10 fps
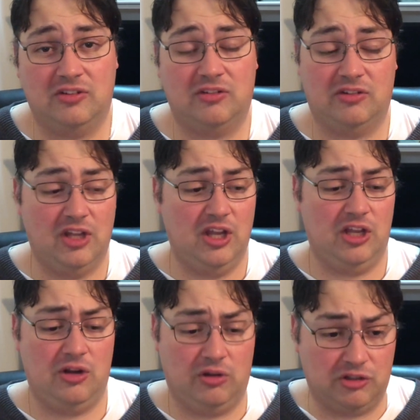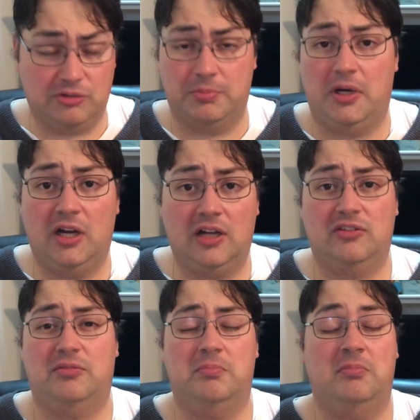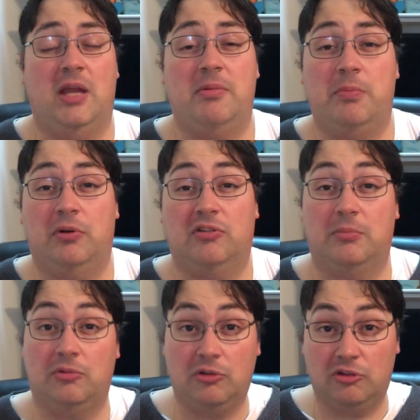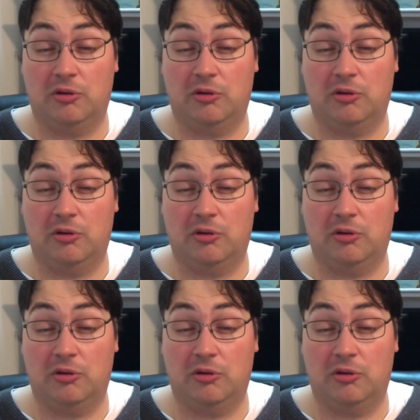Just get your box, maybe put some